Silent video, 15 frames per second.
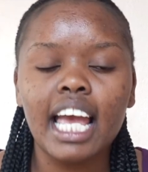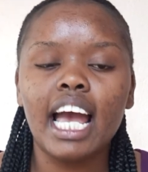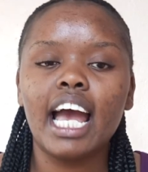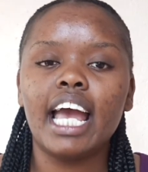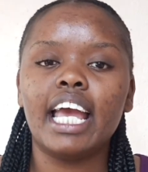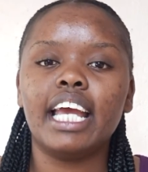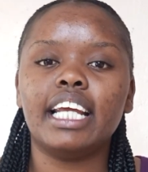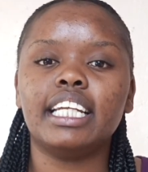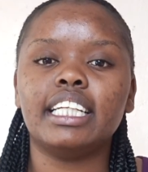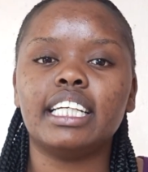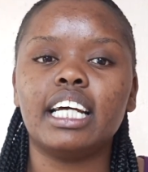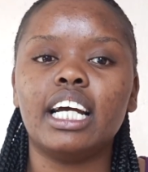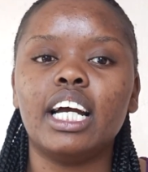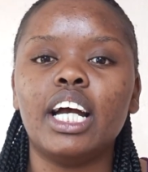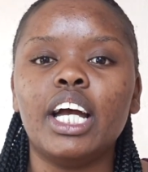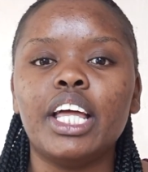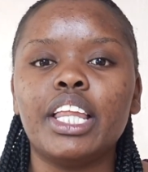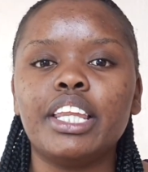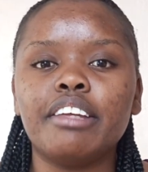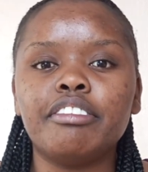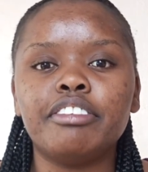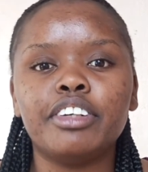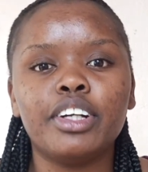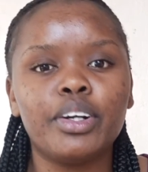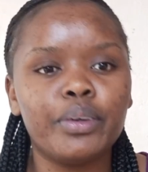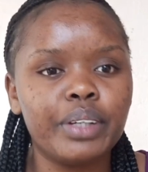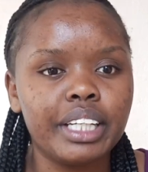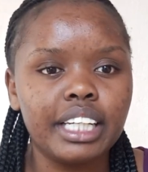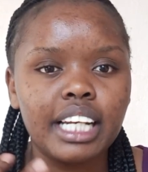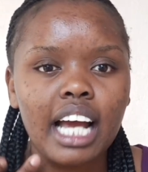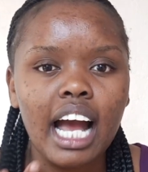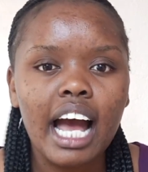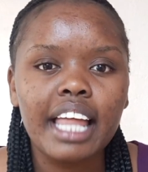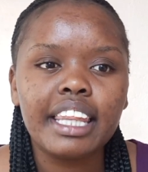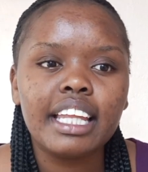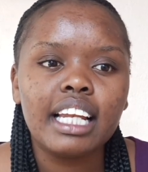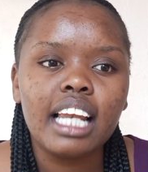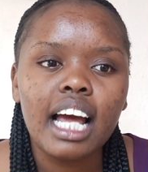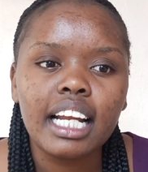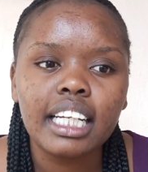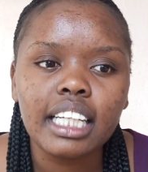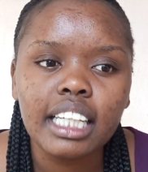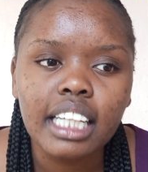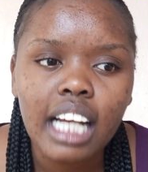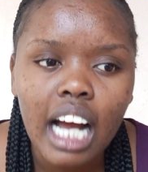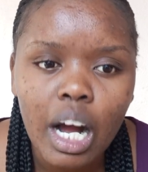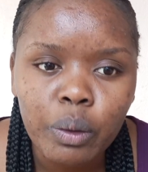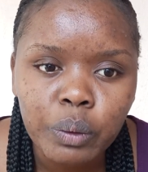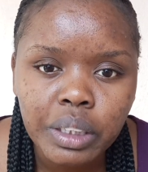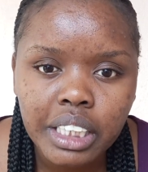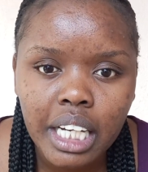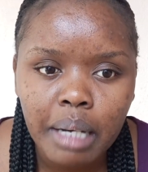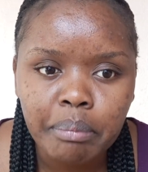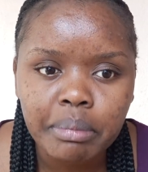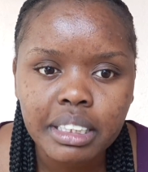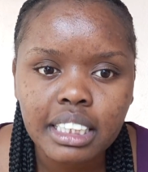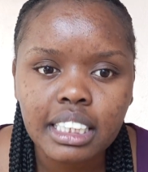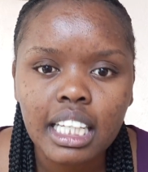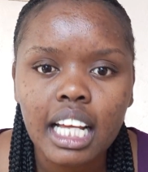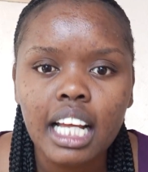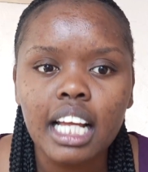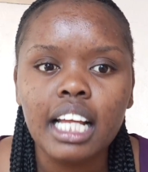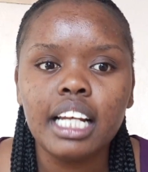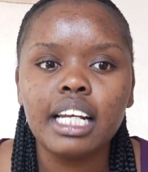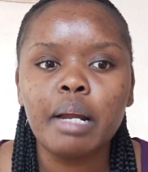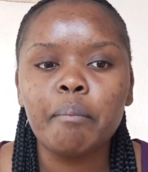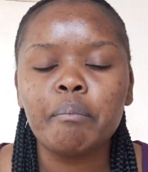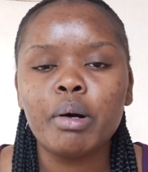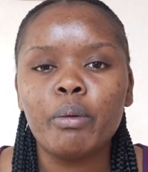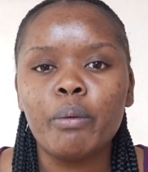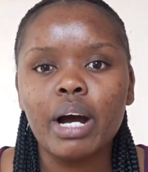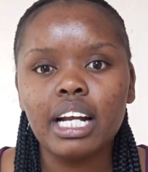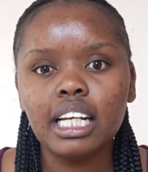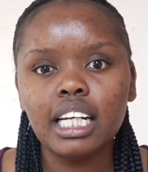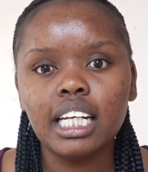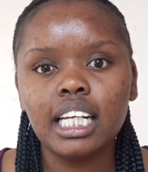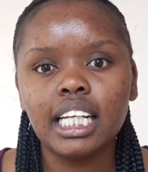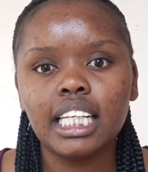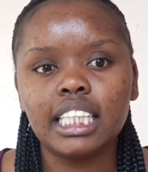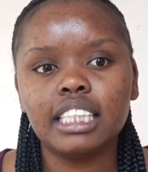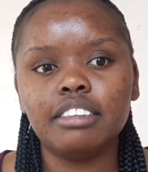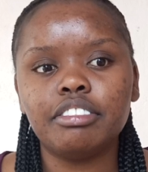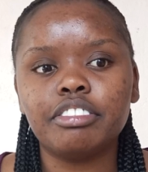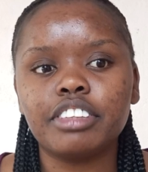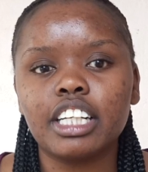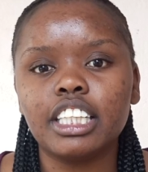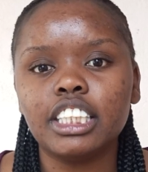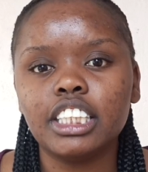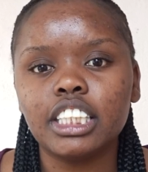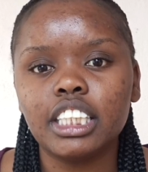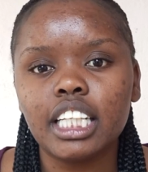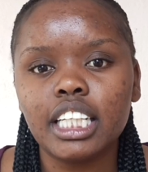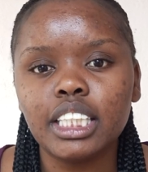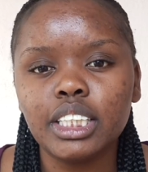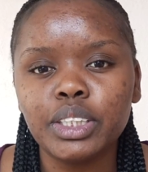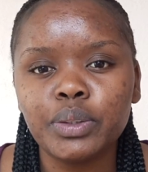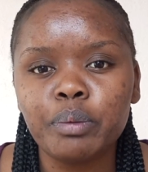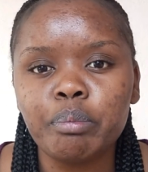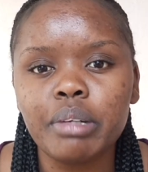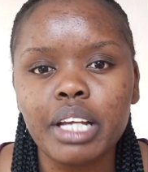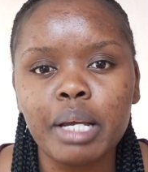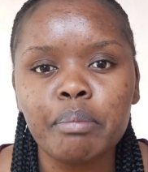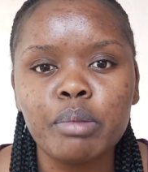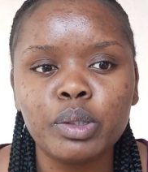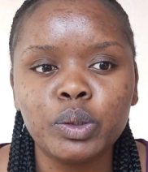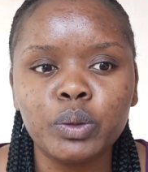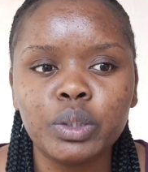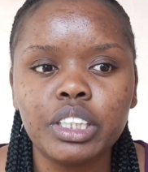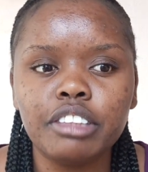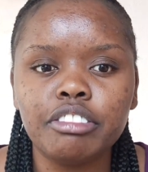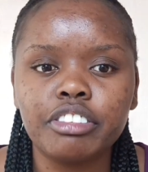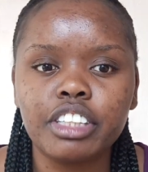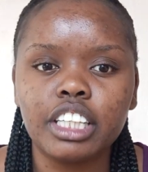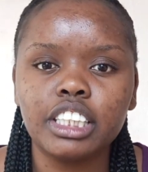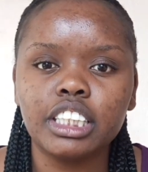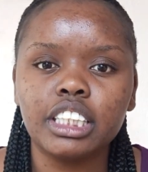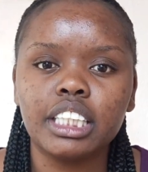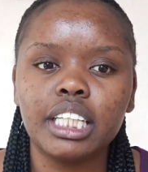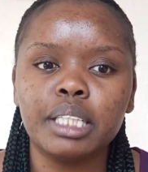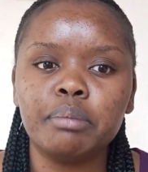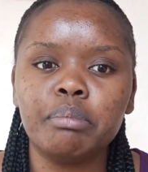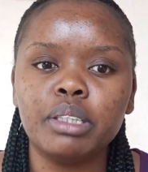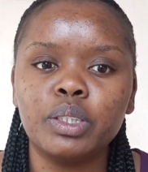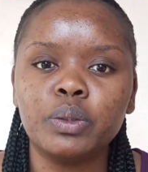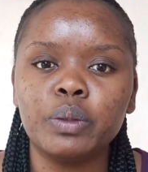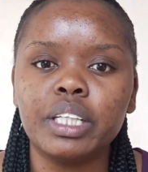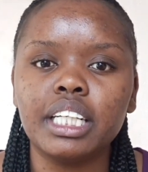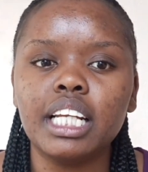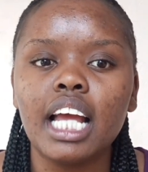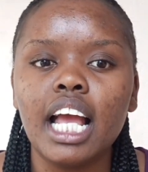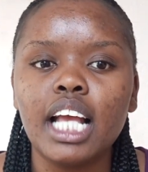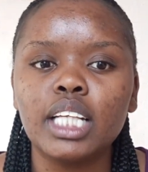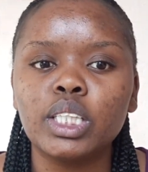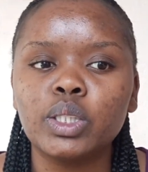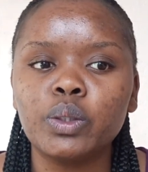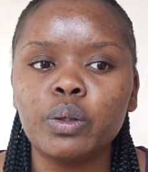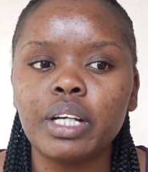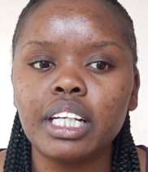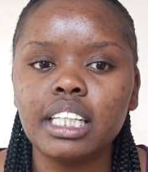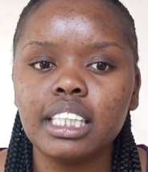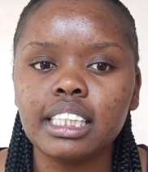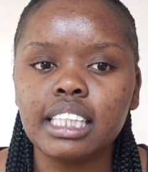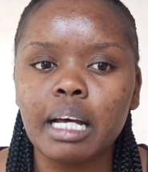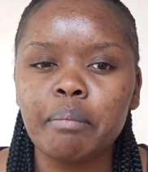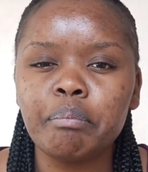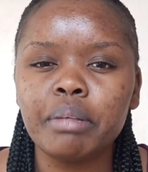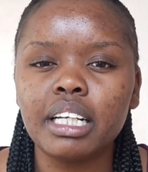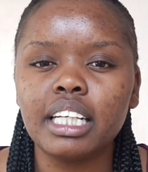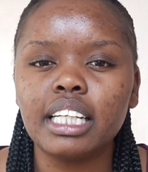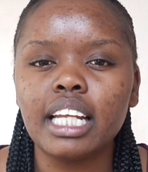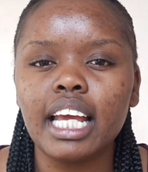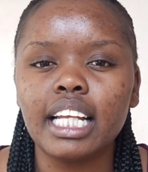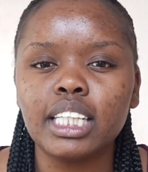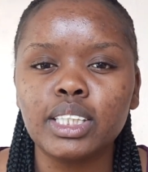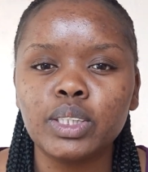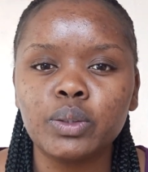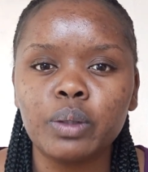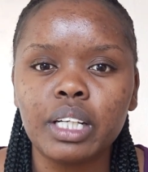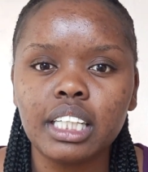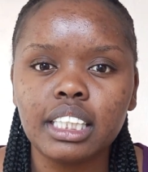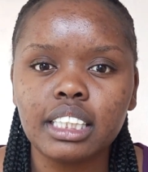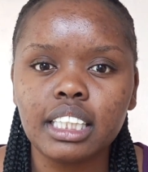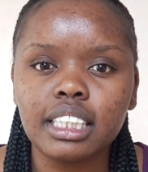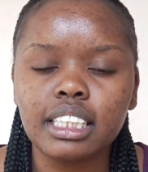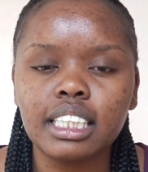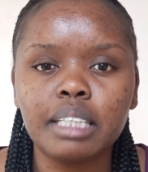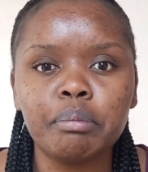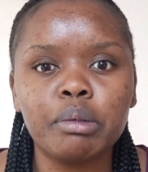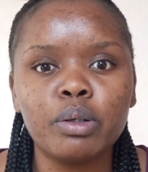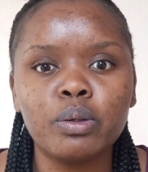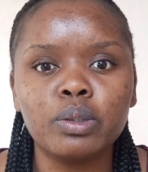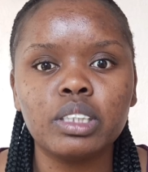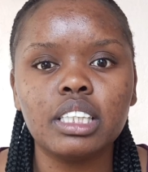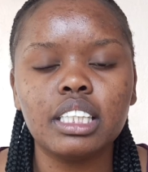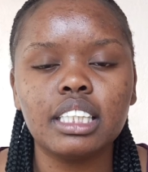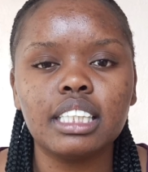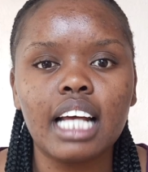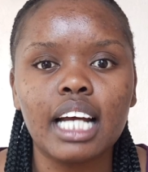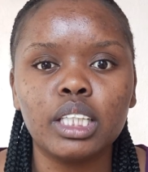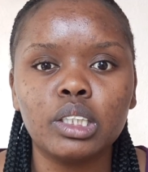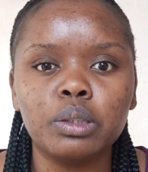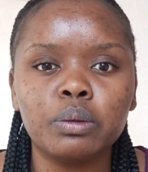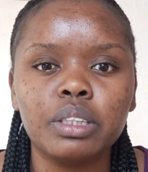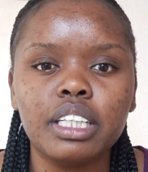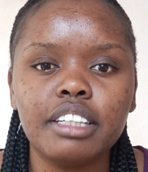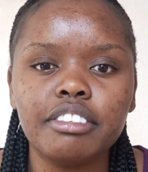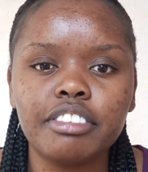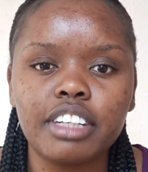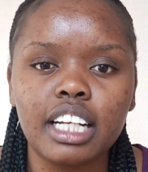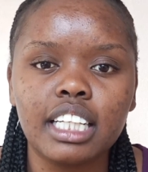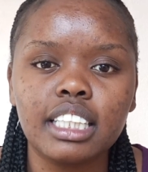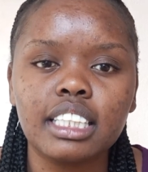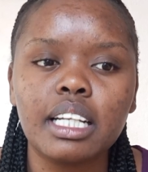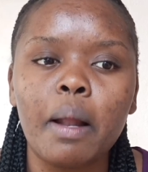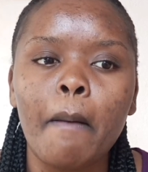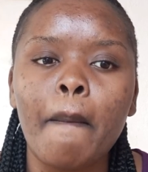and the following are the learning outcomes. Number one, differentiate. You'll be able to differentiate between soil sampling and soil testing because these are two different